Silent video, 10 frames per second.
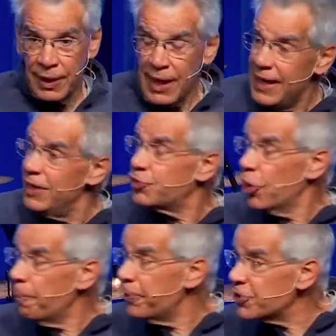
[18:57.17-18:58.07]
He
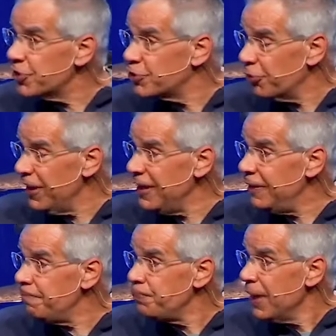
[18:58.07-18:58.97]
interprets a
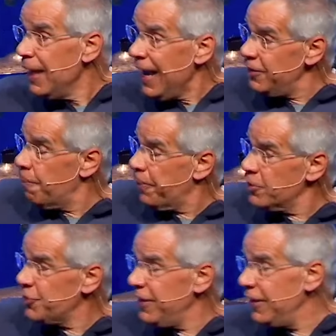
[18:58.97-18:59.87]
dream, and the
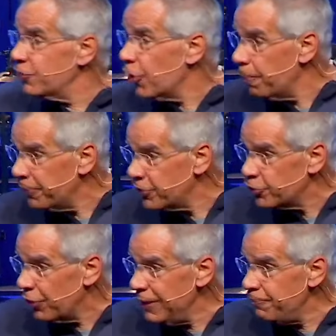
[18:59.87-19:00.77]
person he interpreted the dream